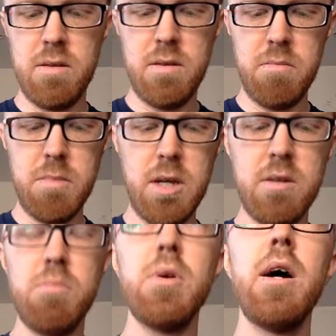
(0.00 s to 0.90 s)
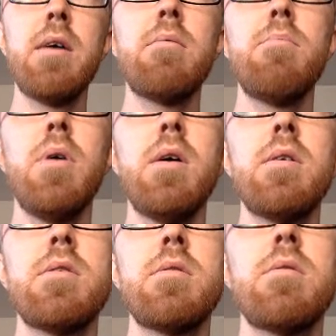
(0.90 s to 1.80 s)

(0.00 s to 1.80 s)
the Mandelbrot part.